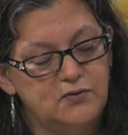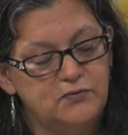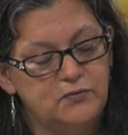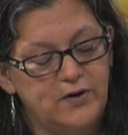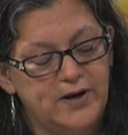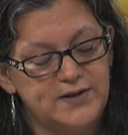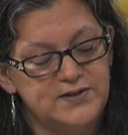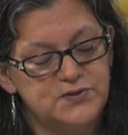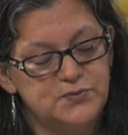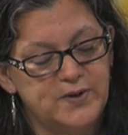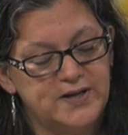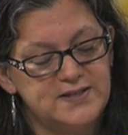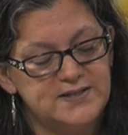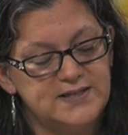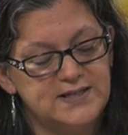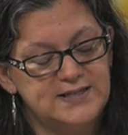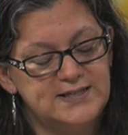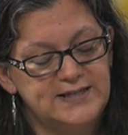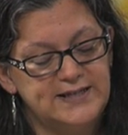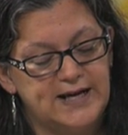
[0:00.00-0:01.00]
Friends
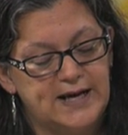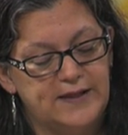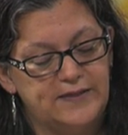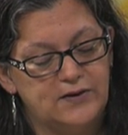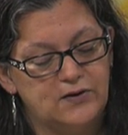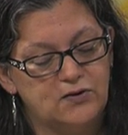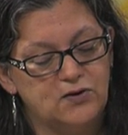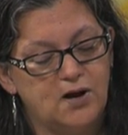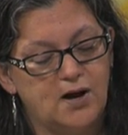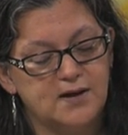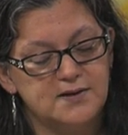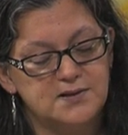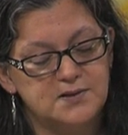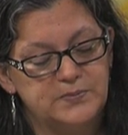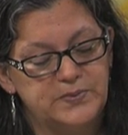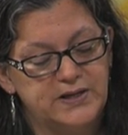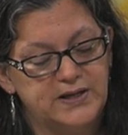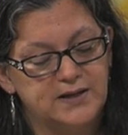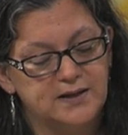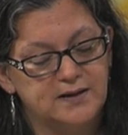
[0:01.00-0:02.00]
rested together,
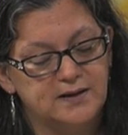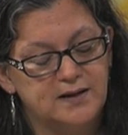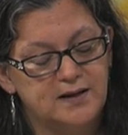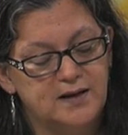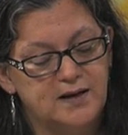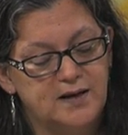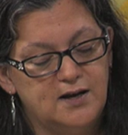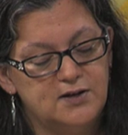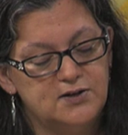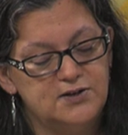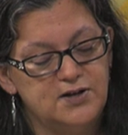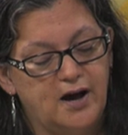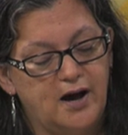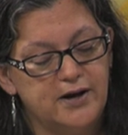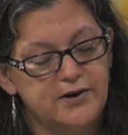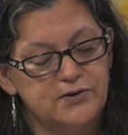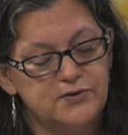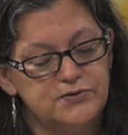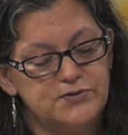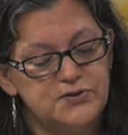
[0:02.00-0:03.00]
gossiping.
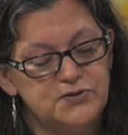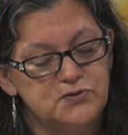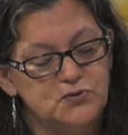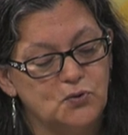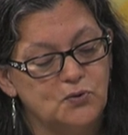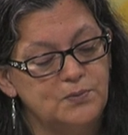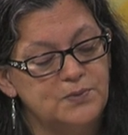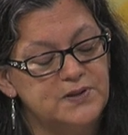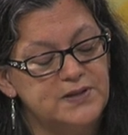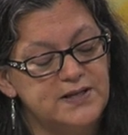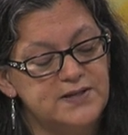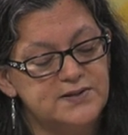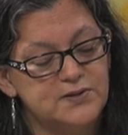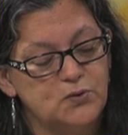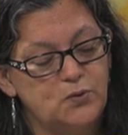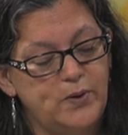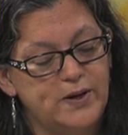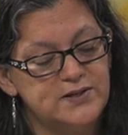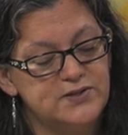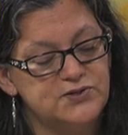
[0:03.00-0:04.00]
Daughters, normally
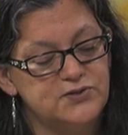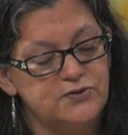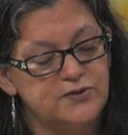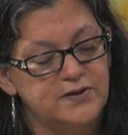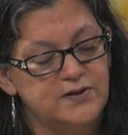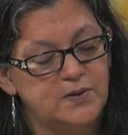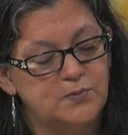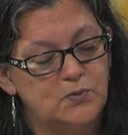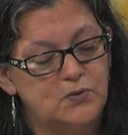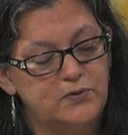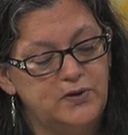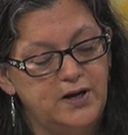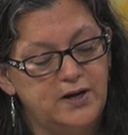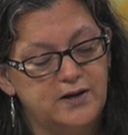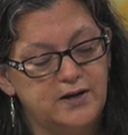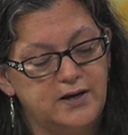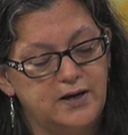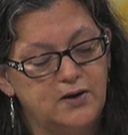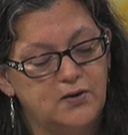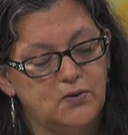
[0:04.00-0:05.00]
sequestered in the
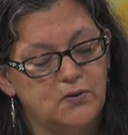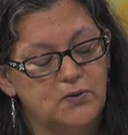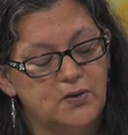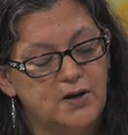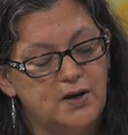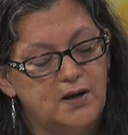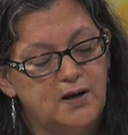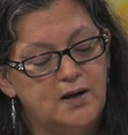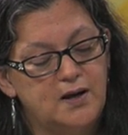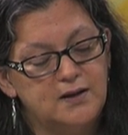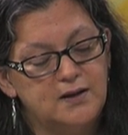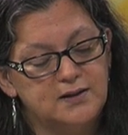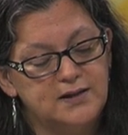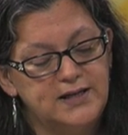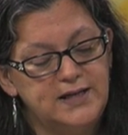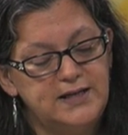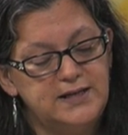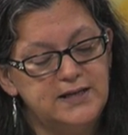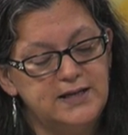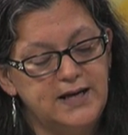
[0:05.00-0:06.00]
Monjerio,
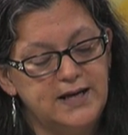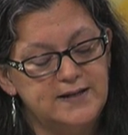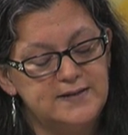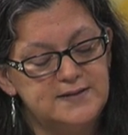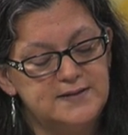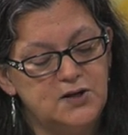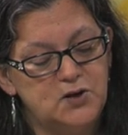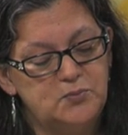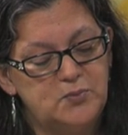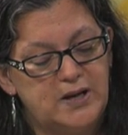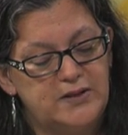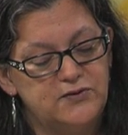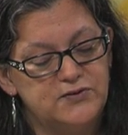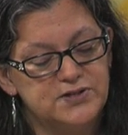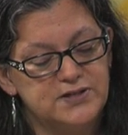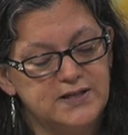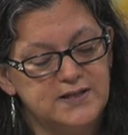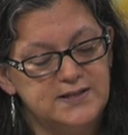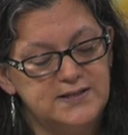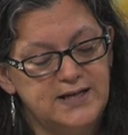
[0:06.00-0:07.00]
leaned against their
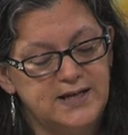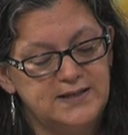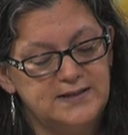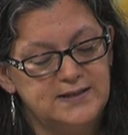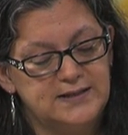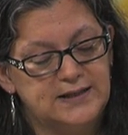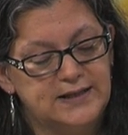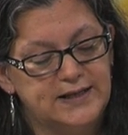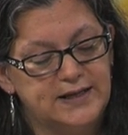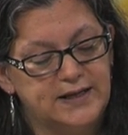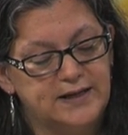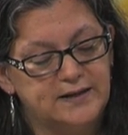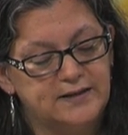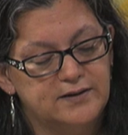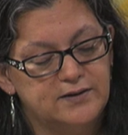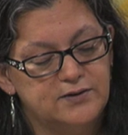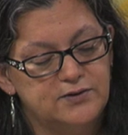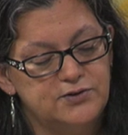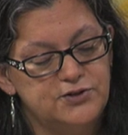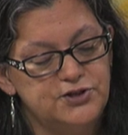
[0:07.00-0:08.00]
mothers contentedly.
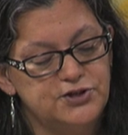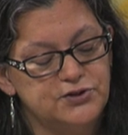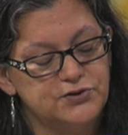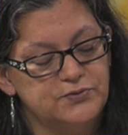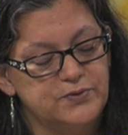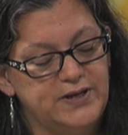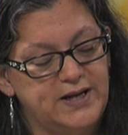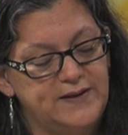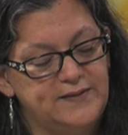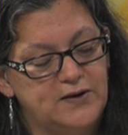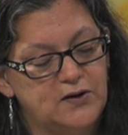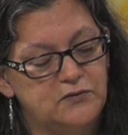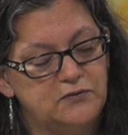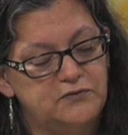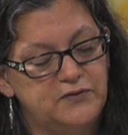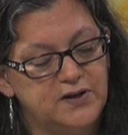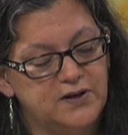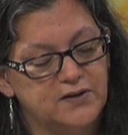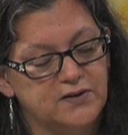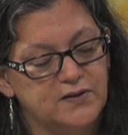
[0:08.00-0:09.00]
Children ate their
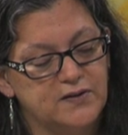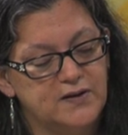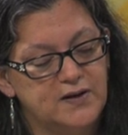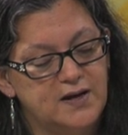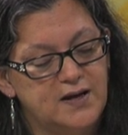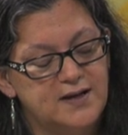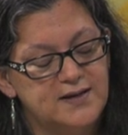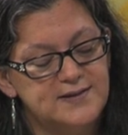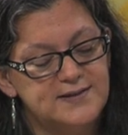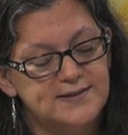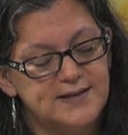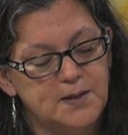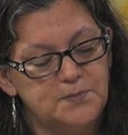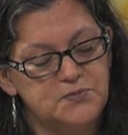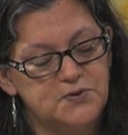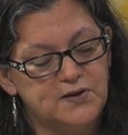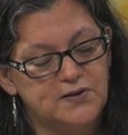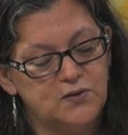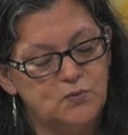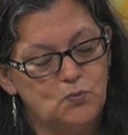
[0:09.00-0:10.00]
fill,
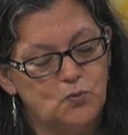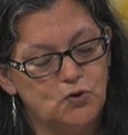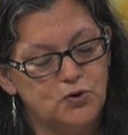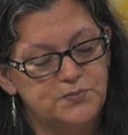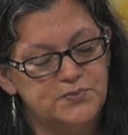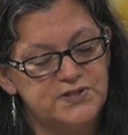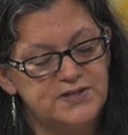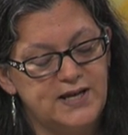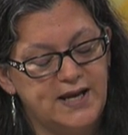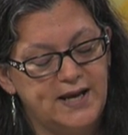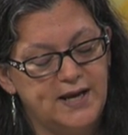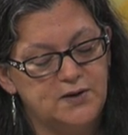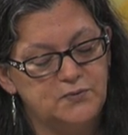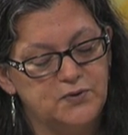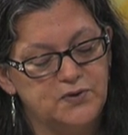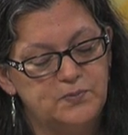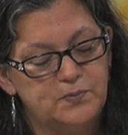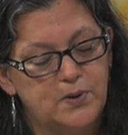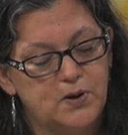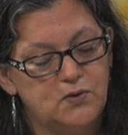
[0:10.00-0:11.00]
slept on the warm sand
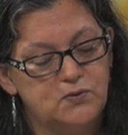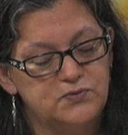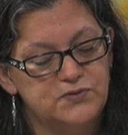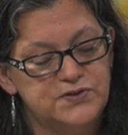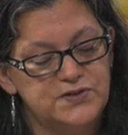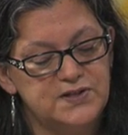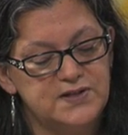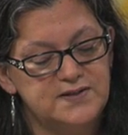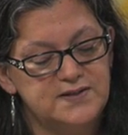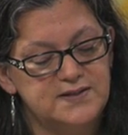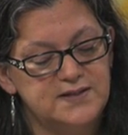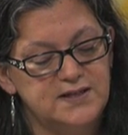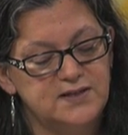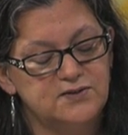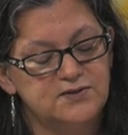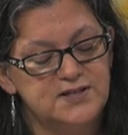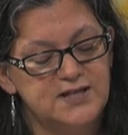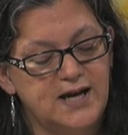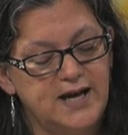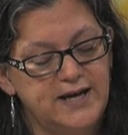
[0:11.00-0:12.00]
with bones
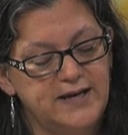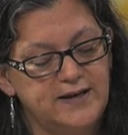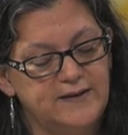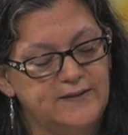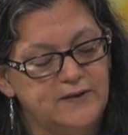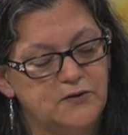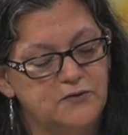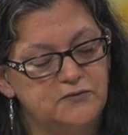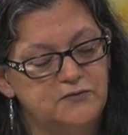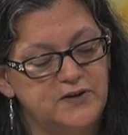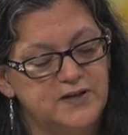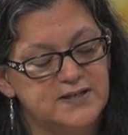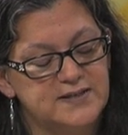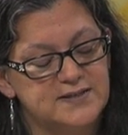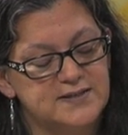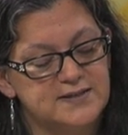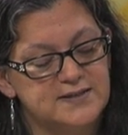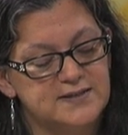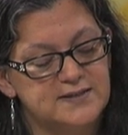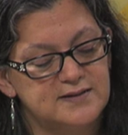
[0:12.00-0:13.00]
still tight in their
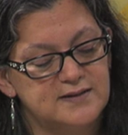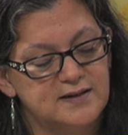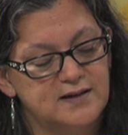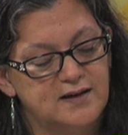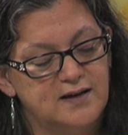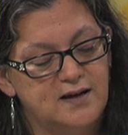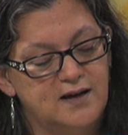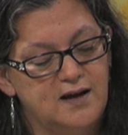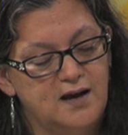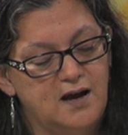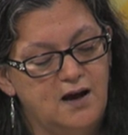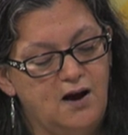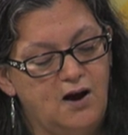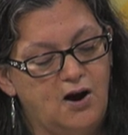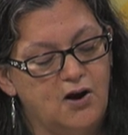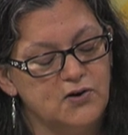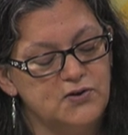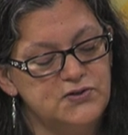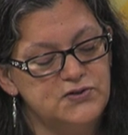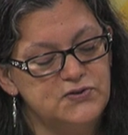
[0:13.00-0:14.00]
fists.
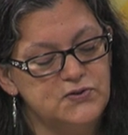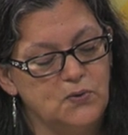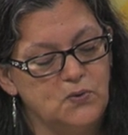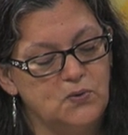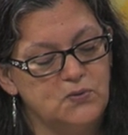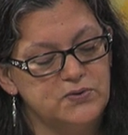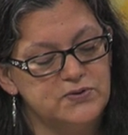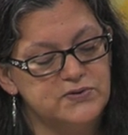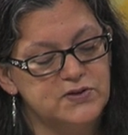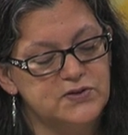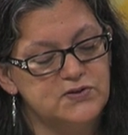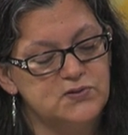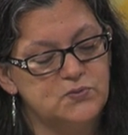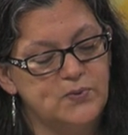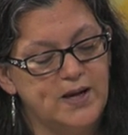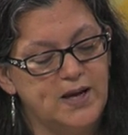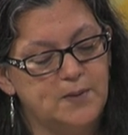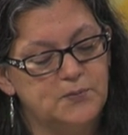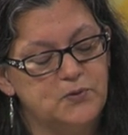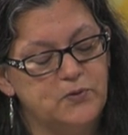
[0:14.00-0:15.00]
Our souls
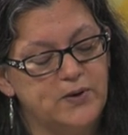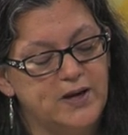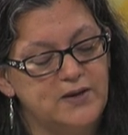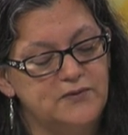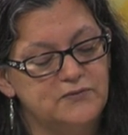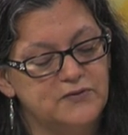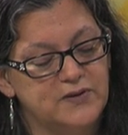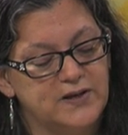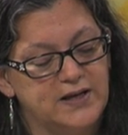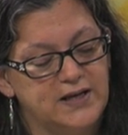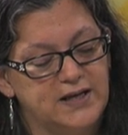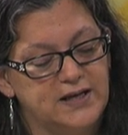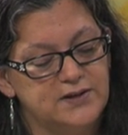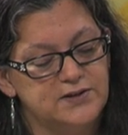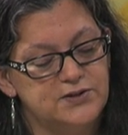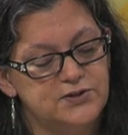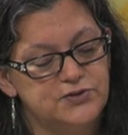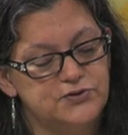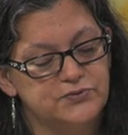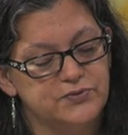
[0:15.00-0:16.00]
swam gratefully
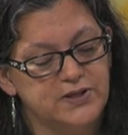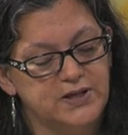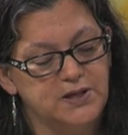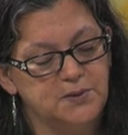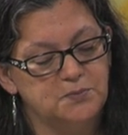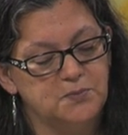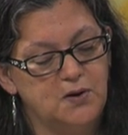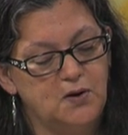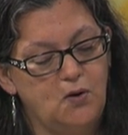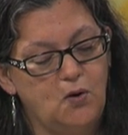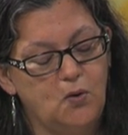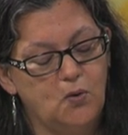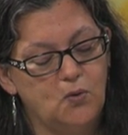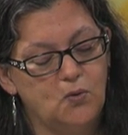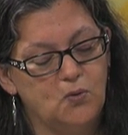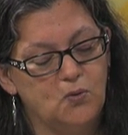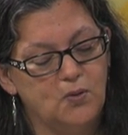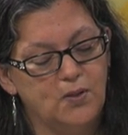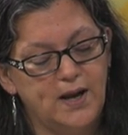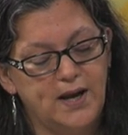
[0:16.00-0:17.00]
into dream,
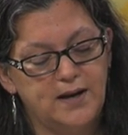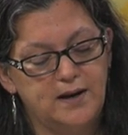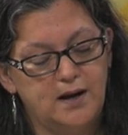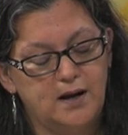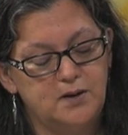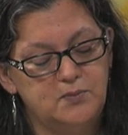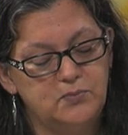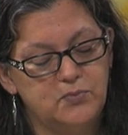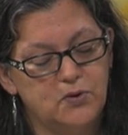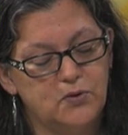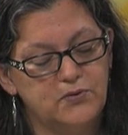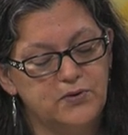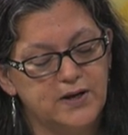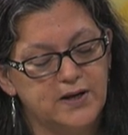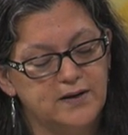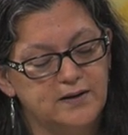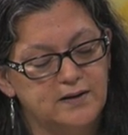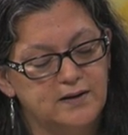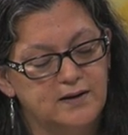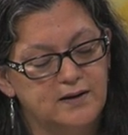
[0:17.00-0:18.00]
whole and
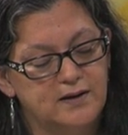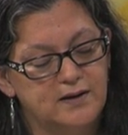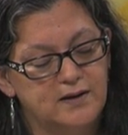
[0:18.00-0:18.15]
unbroken.